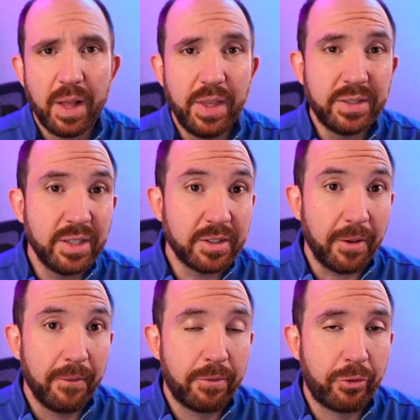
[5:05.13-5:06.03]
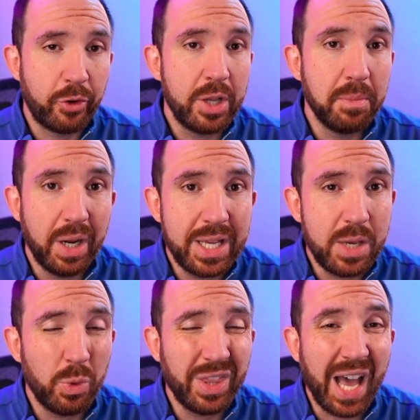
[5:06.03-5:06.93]
this is free
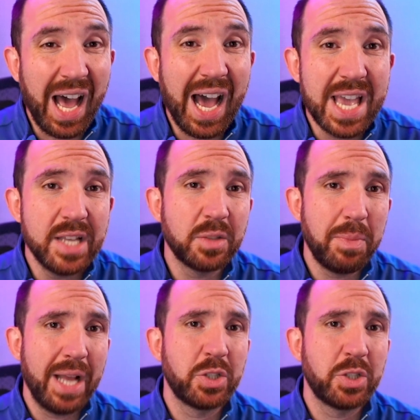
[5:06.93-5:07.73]
money with the highest match